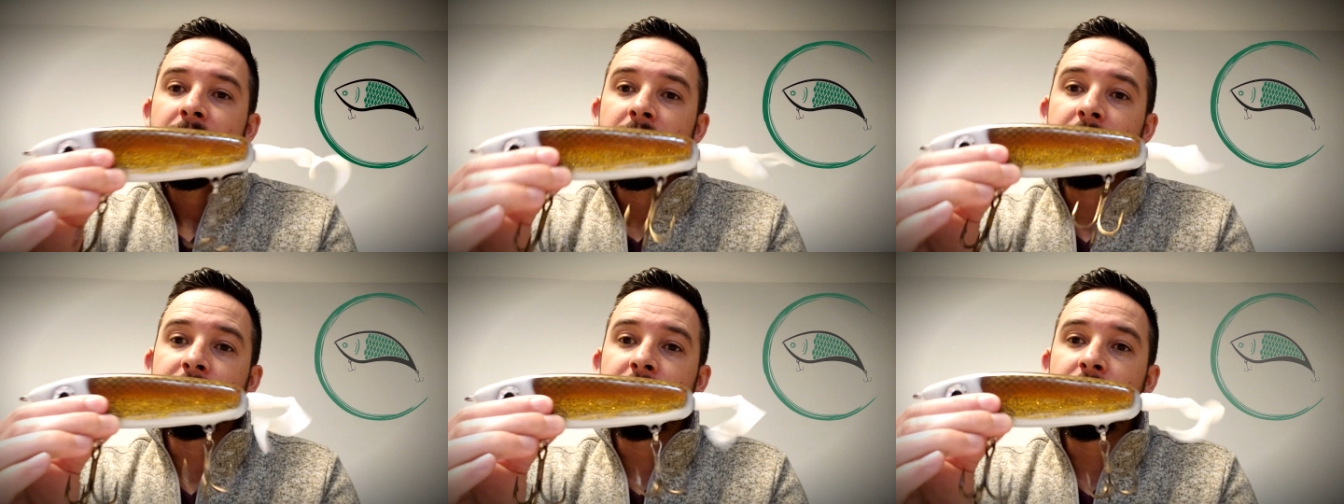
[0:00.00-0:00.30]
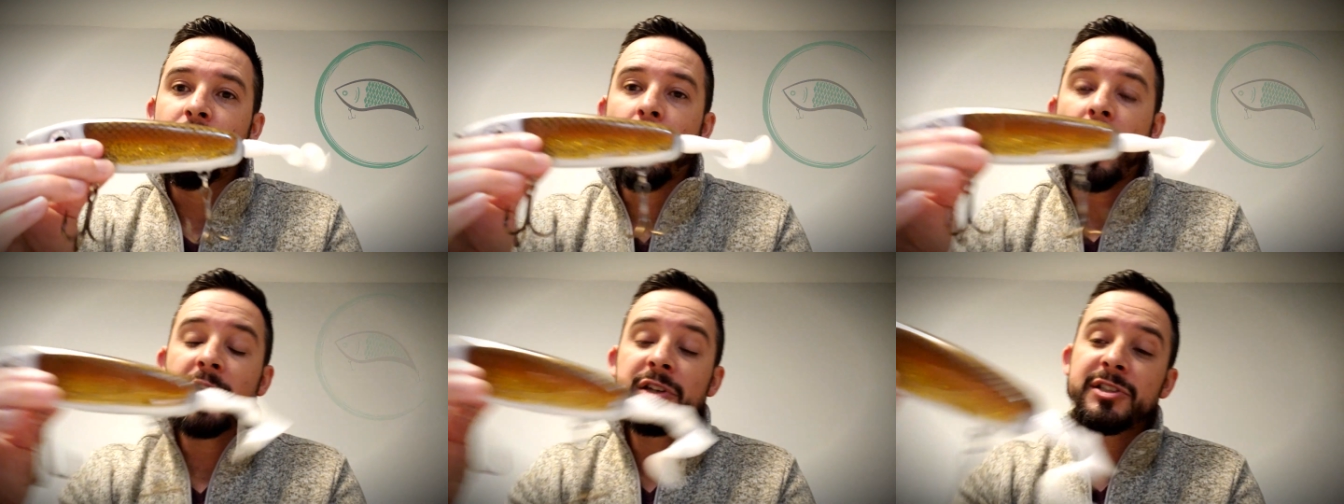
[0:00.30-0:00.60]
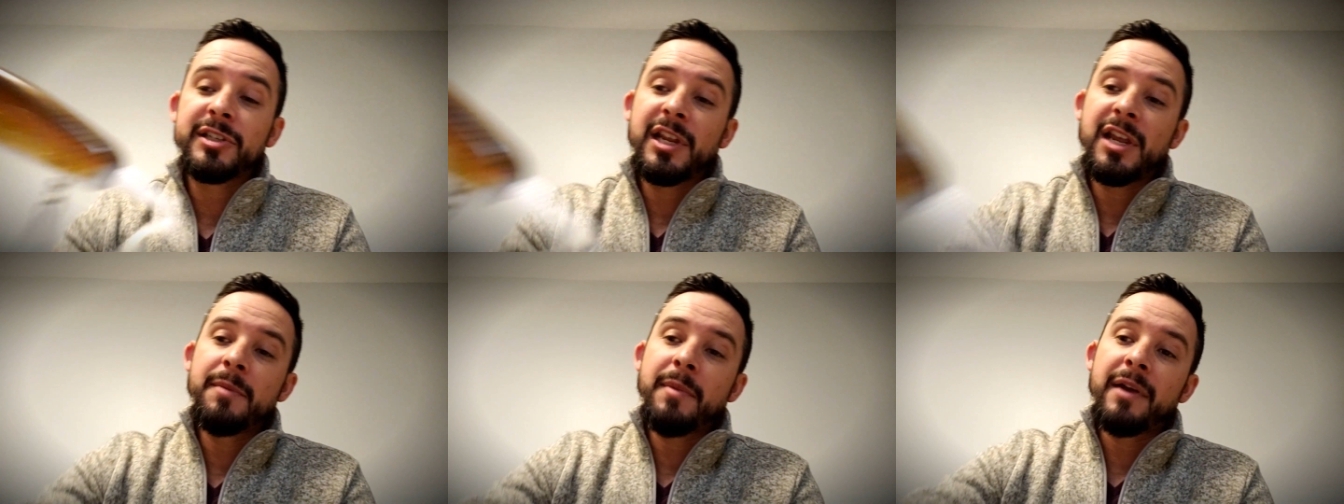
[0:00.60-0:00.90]
If you've
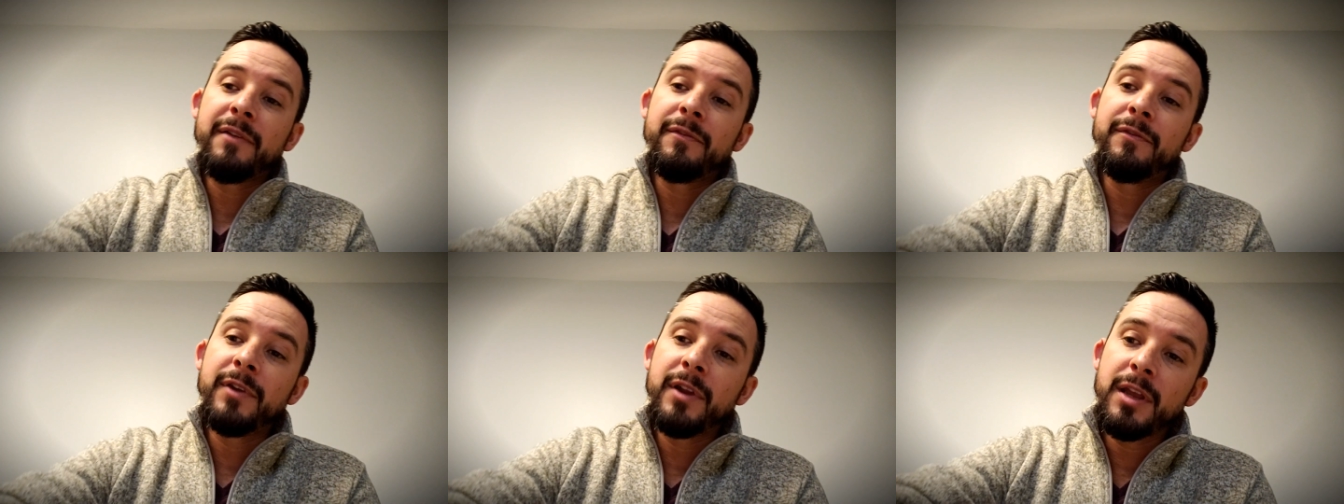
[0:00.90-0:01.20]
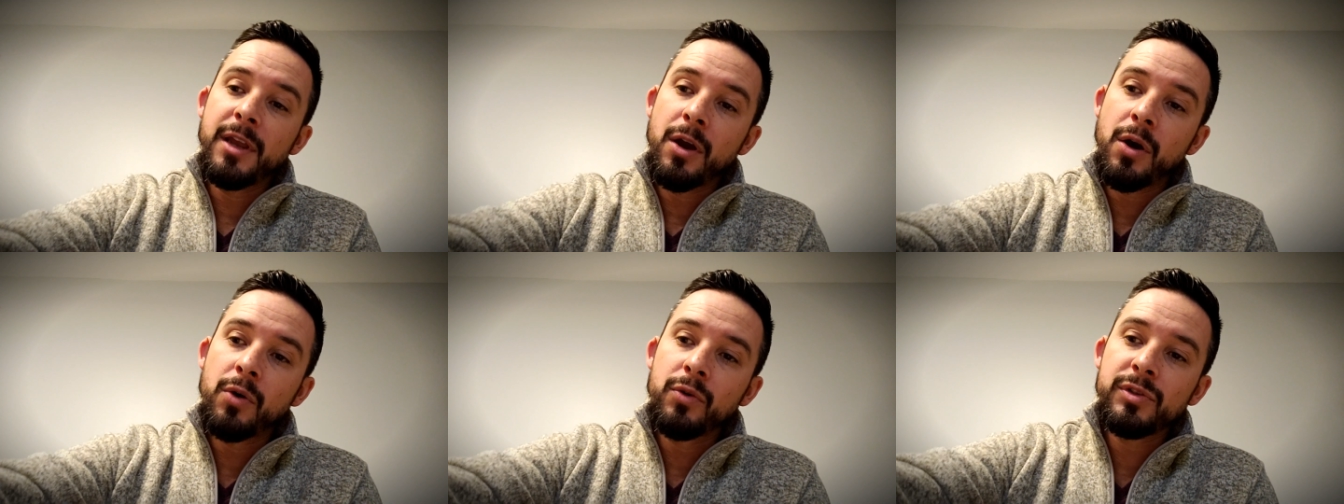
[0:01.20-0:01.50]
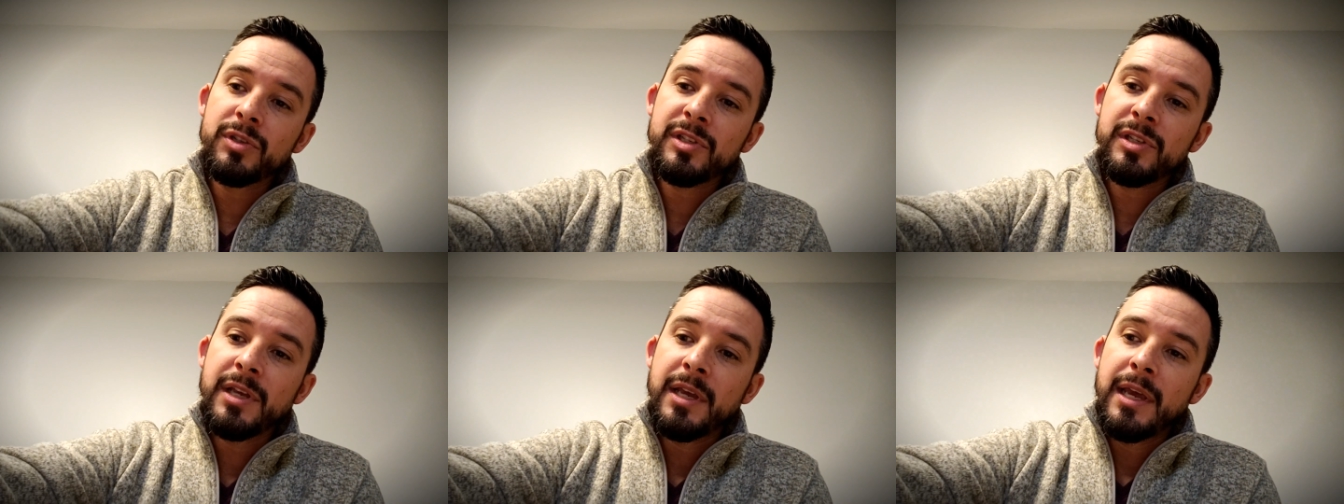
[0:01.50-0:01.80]
watched any of my
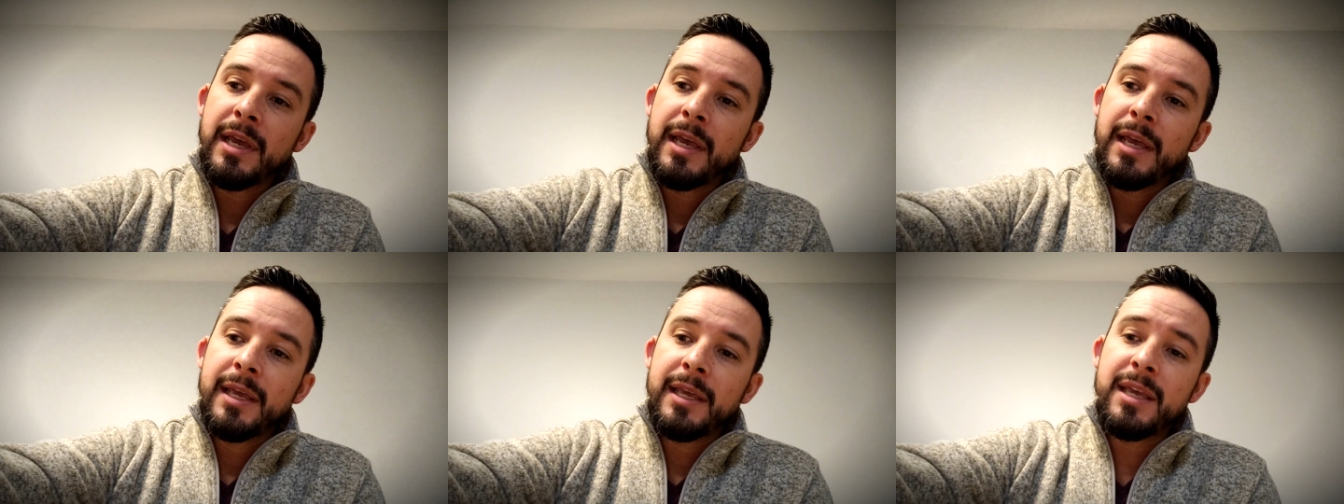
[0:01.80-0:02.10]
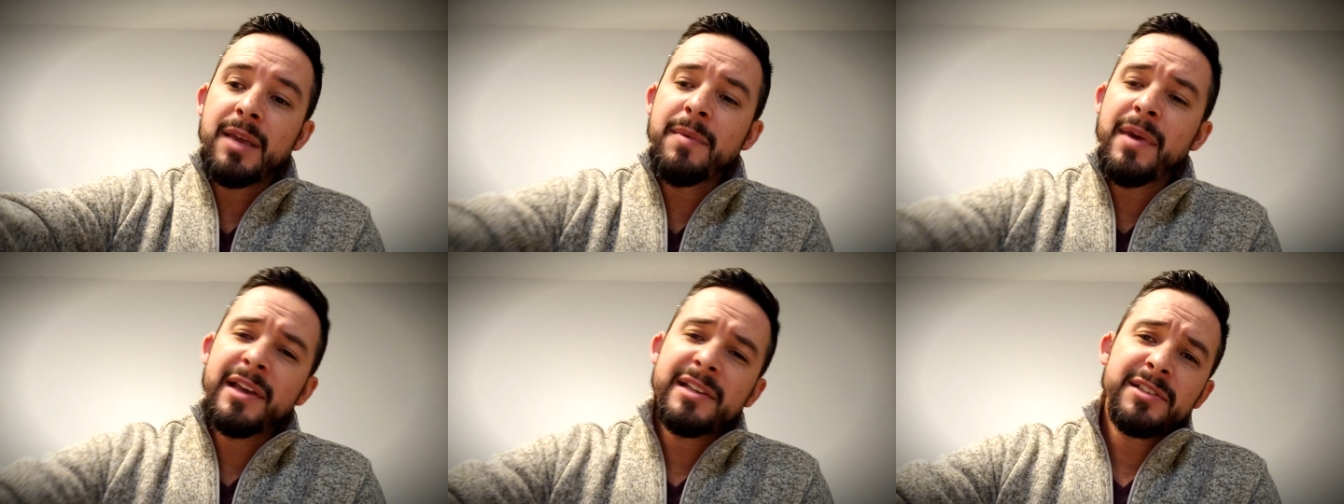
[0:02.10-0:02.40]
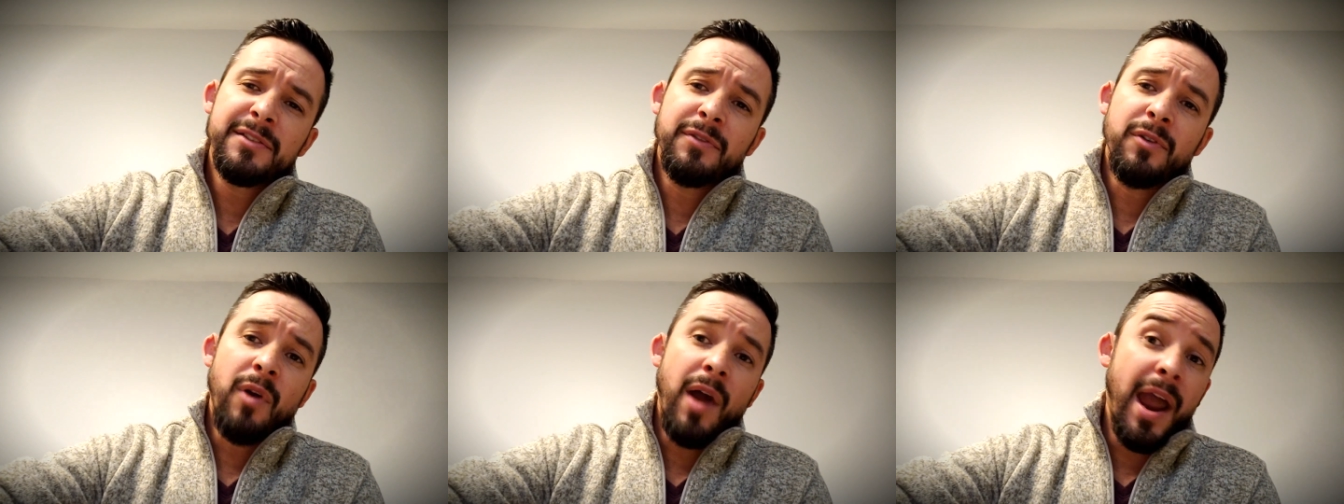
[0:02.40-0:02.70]
videos, he
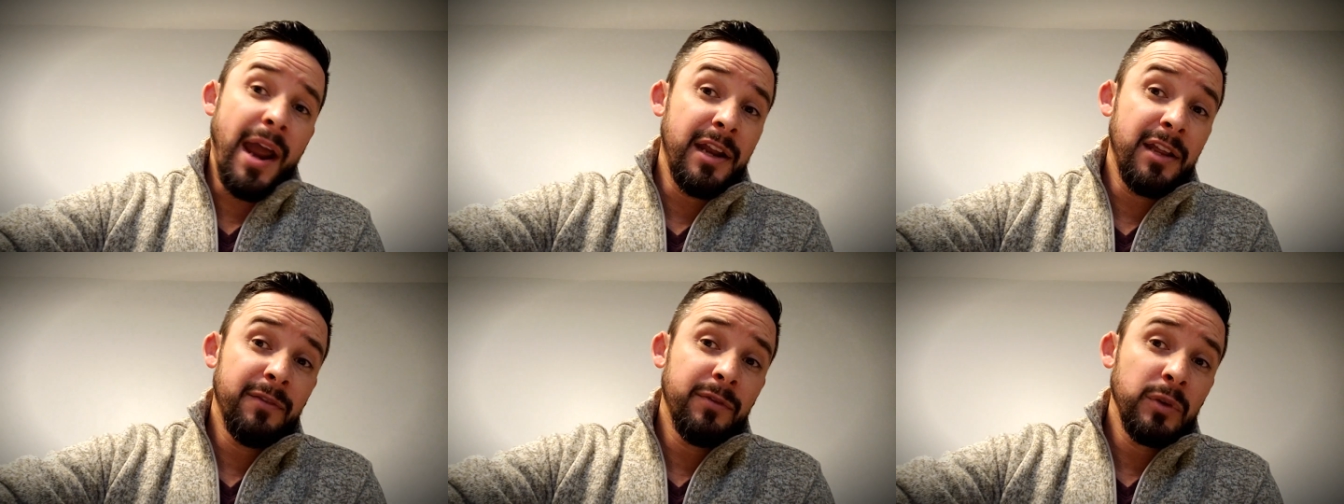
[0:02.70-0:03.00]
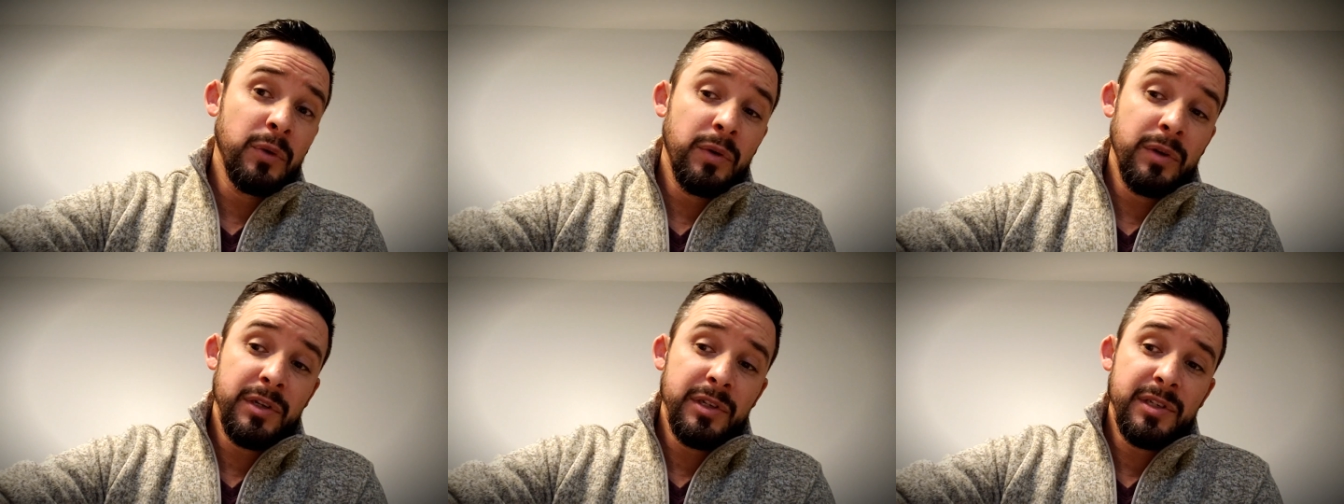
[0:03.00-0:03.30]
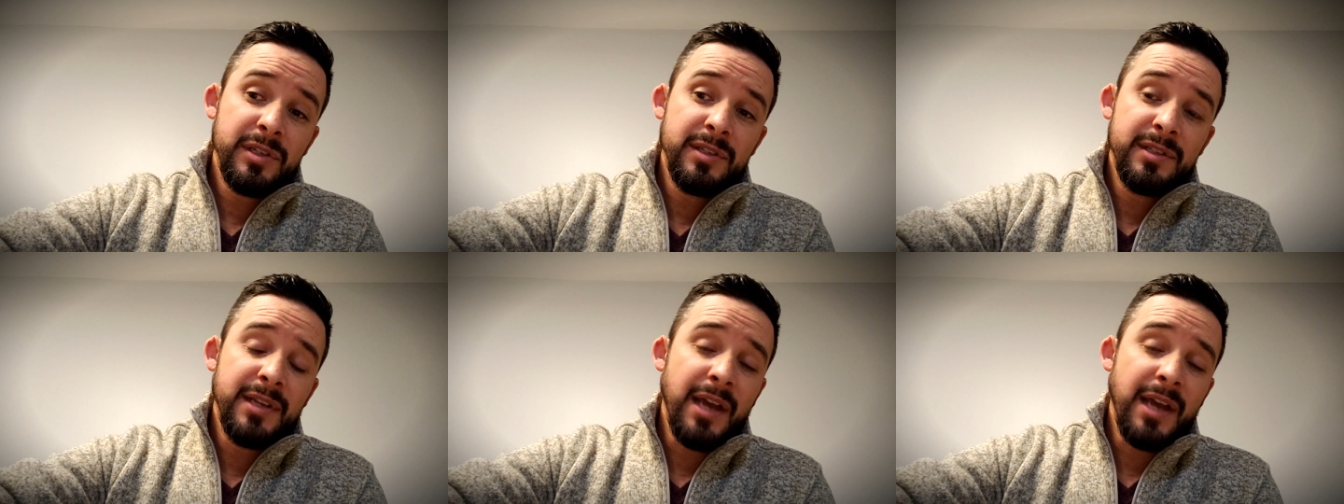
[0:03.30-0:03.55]
makes a variety of lures,